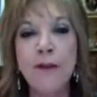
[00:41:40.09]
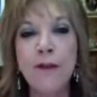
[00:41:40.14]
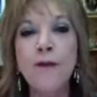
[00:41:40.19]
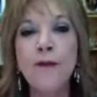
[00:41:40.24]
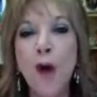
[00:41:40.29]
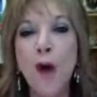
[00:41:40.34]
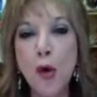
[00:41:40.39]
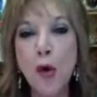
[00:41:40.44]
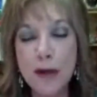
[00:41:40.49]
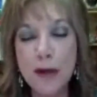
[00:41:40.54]

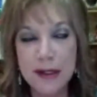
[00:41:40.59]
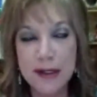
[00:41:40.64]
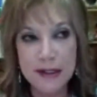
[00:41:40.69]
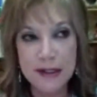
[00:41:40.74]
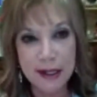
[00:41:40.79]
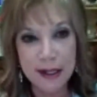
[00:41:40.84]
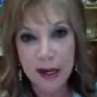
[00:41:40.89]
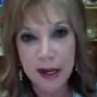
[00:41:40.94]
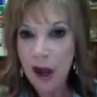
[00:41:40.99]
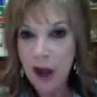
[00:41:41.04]
focus
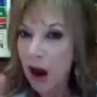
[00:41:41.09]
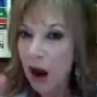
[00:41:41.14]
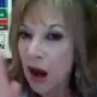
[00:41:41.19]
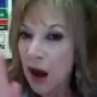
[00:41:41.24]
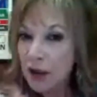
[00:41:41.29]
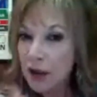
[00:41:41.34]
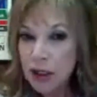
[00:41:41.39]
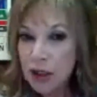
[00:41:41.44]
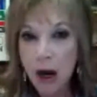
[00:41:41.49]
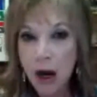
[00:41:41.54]
and on
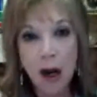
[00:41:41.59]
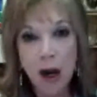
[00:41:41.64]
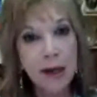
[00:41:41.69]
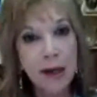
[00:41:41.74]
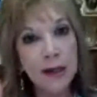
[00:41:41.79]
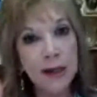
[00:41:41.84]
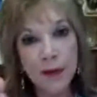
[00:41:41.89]
target.